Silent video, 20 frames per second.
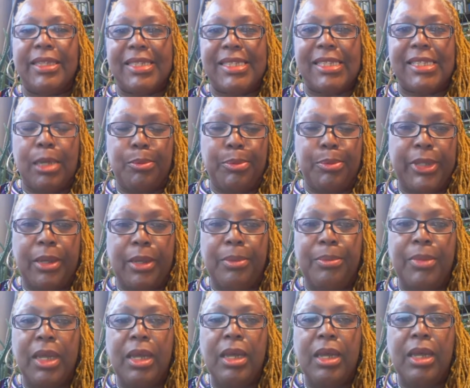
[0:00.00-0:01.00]
the
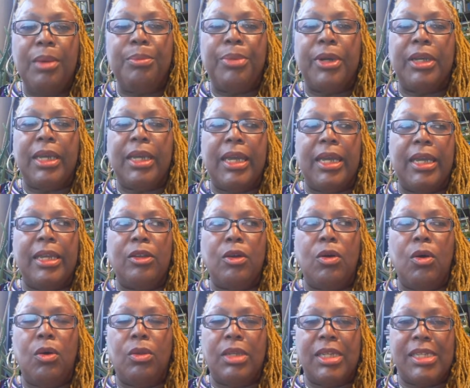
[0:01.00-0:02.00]
symptom but in
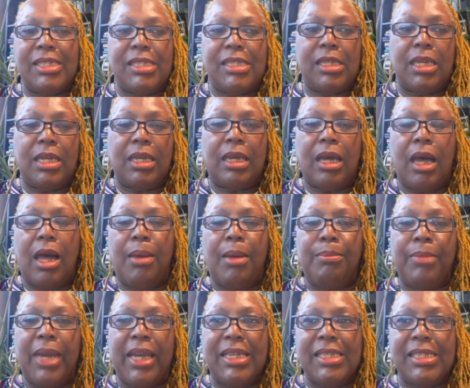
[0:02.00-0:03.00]
holistic uh,
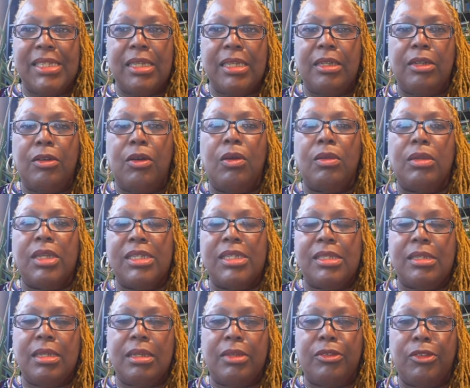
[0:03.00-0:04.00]
medicine and
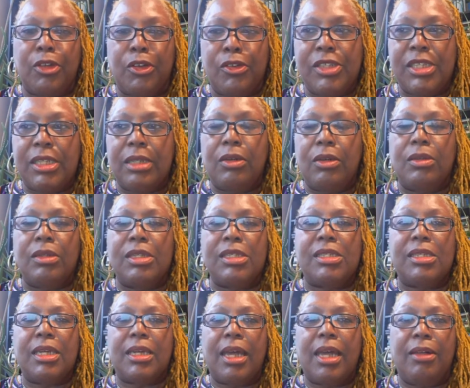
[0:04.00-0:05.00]
holistic nursing
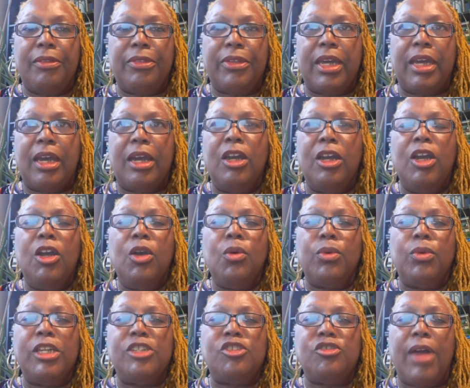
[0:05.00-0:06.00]
holistic healthcare
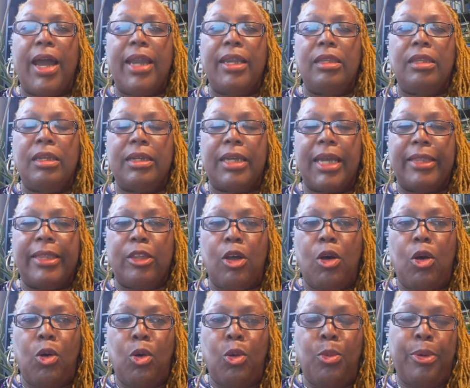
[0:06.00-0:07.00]
we try to look at the
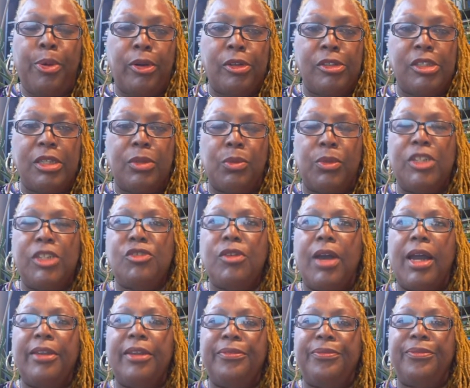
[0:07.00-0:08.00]
whole person we
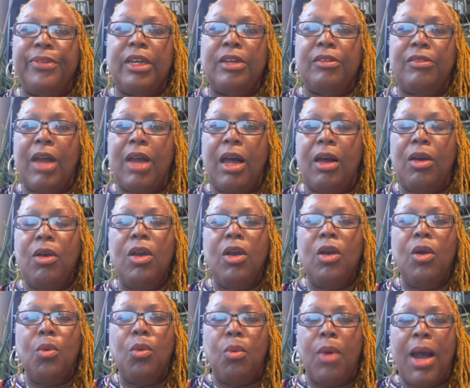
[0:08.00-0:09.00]
try to figure out
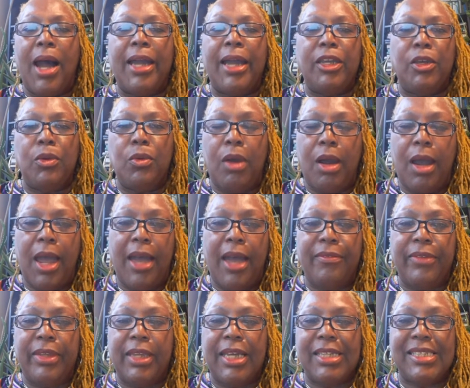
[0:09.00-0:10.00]
why you are
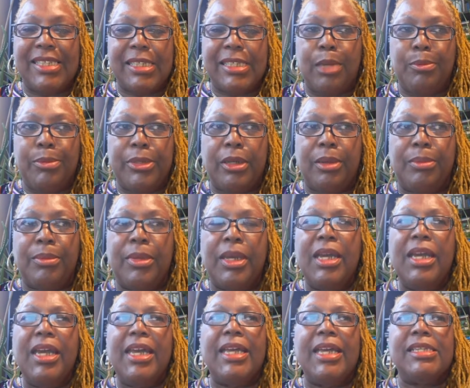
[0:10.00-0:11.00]
having that symptom
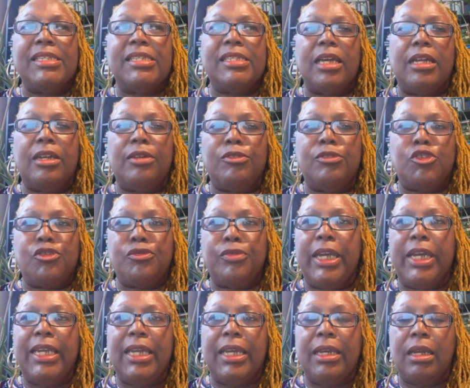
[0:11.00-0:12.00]
instead of
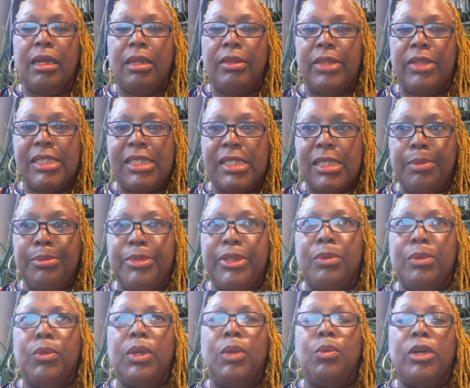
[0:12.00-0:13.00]
treating the
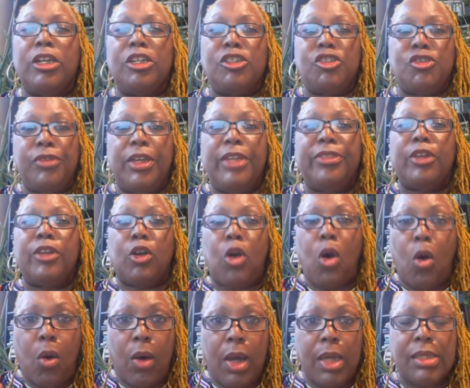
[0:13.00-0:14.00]
symptom we want to treat the
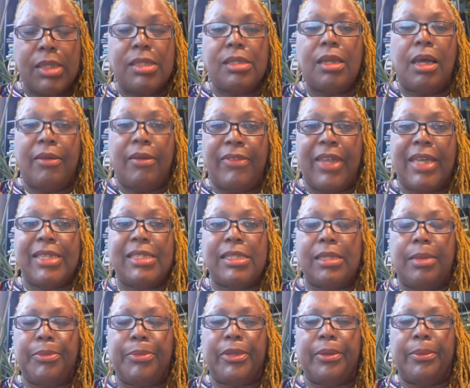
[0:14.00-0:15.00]
cause of that mm.
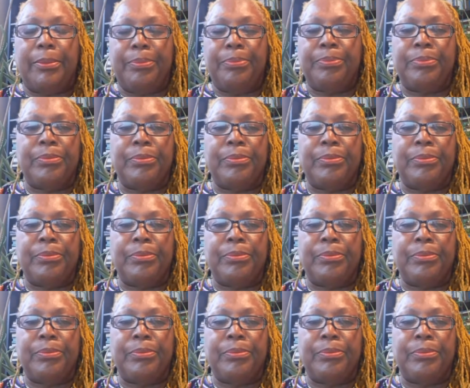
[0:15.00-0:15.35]
symptom